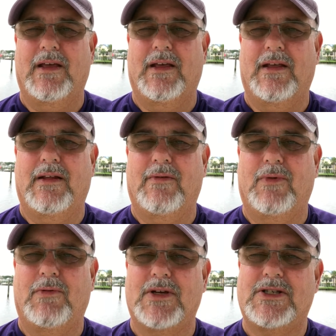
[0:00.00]
And
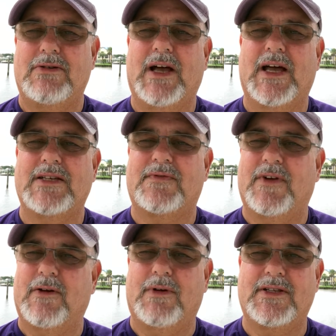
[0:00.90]
we wish you guys
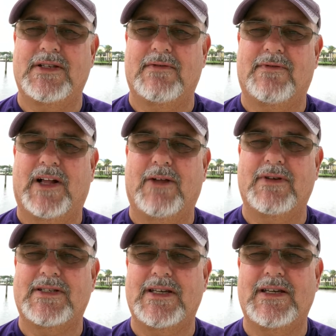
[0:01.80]
fair winds and
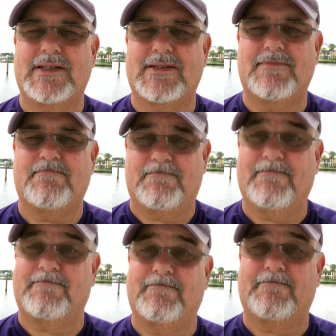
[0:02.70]
following seas.
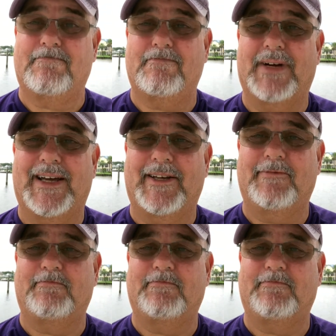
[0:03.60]
Bye.